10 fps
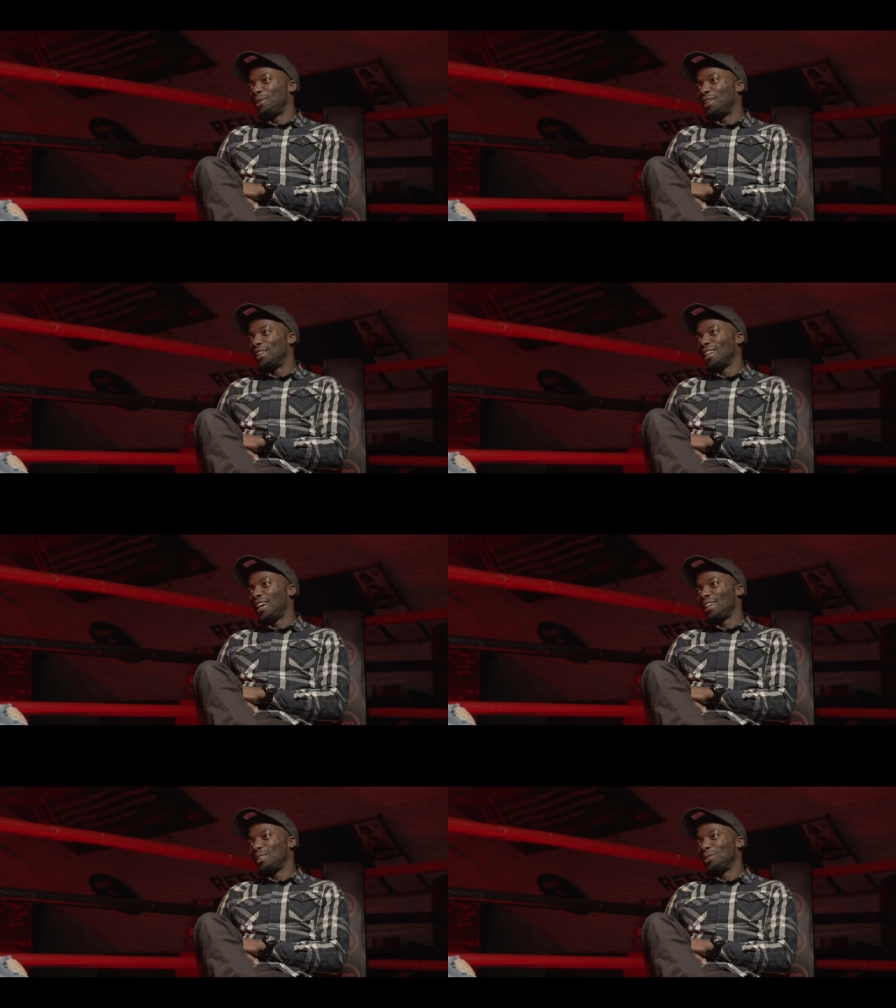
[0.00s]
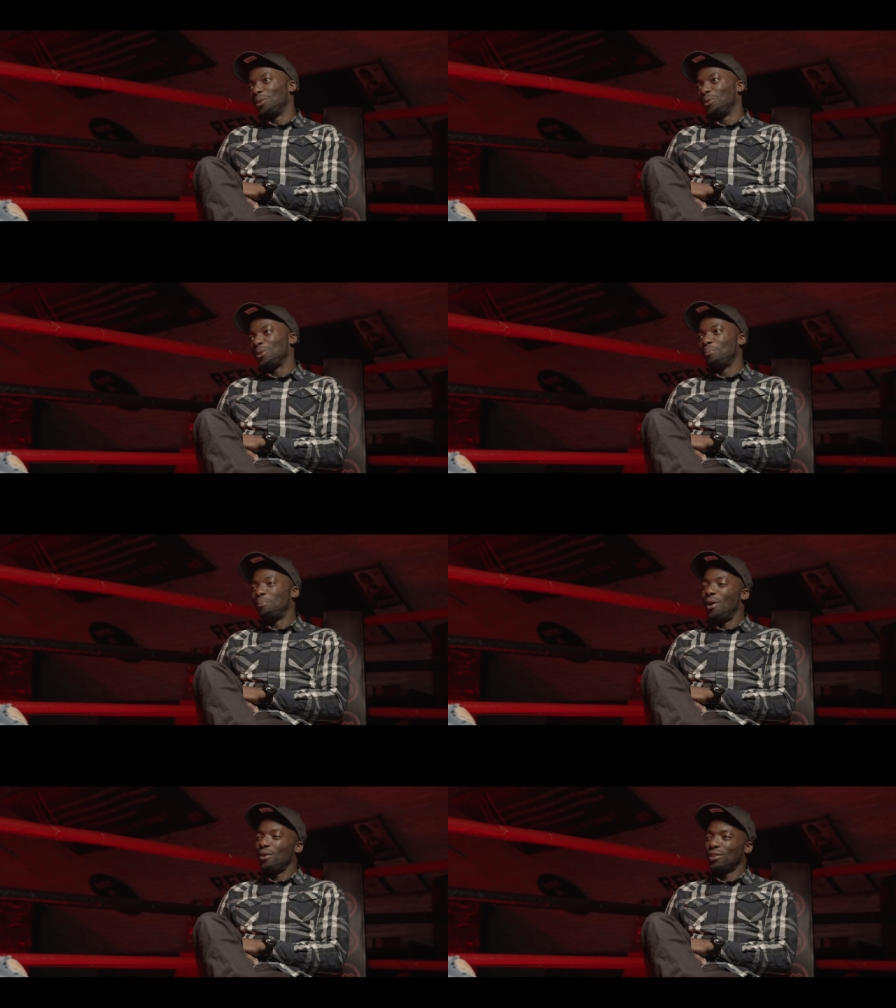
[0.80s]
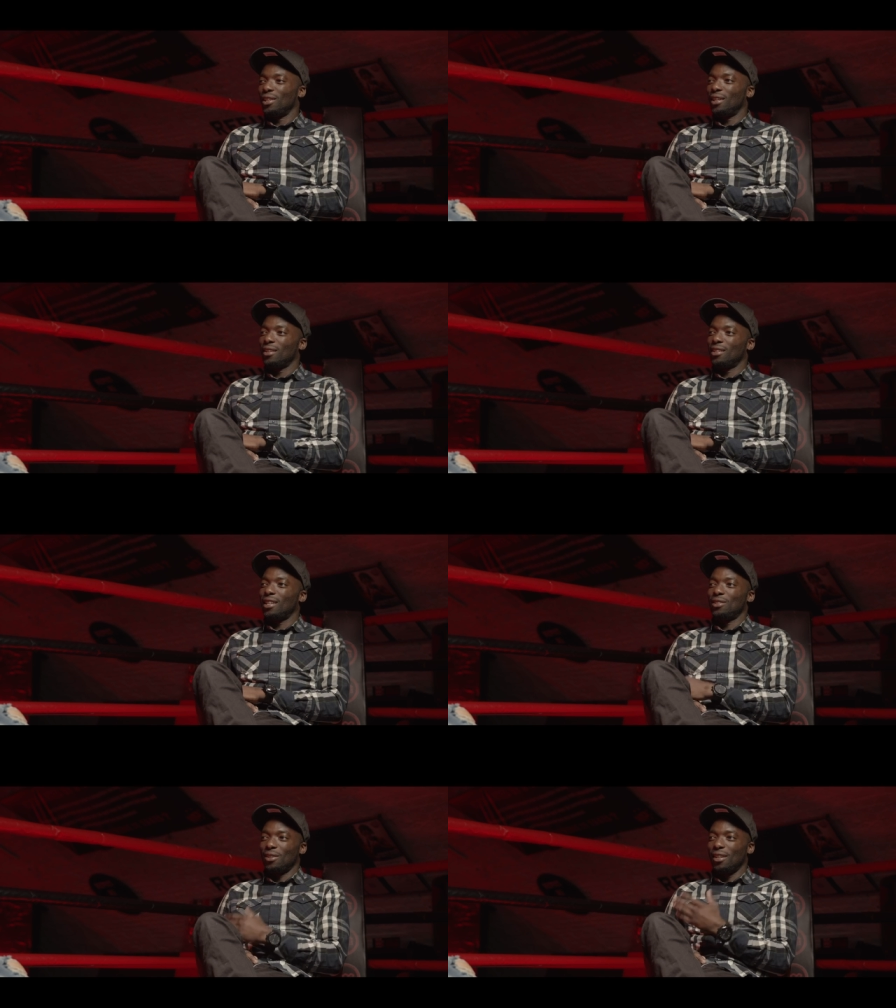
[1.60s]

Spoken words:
or I'd like to do some boxing, because I used